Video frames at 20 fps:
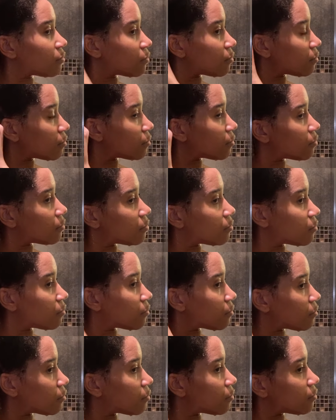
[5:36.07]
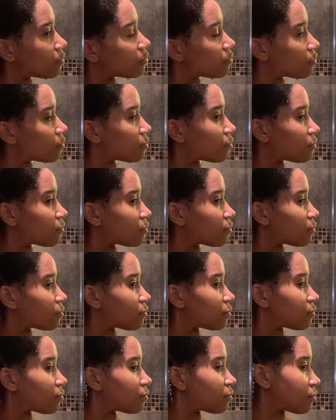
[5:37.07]
it didn't
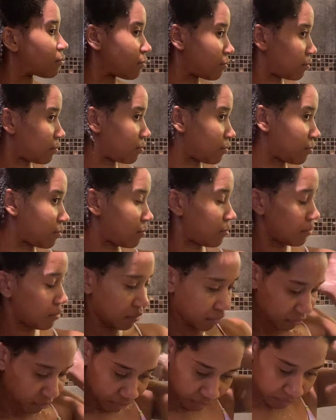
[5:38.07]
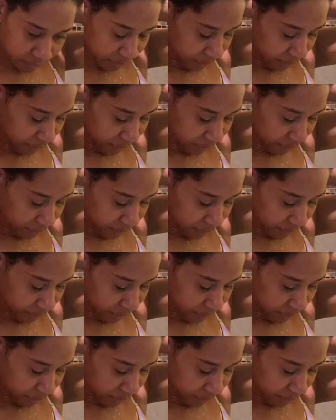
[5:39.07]
really work for my